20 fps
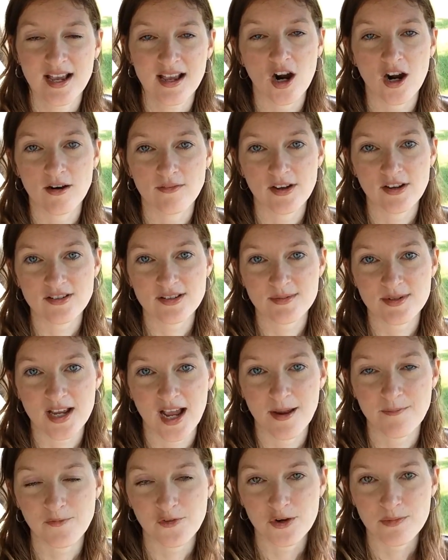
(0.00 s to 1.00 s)
Carve out some
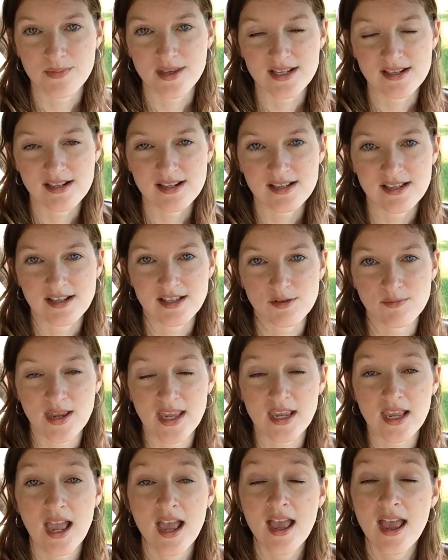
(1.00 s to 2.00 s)
time for your business this
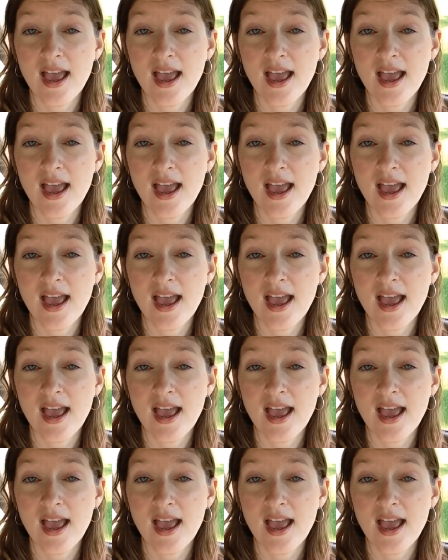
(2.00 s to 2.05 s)
week.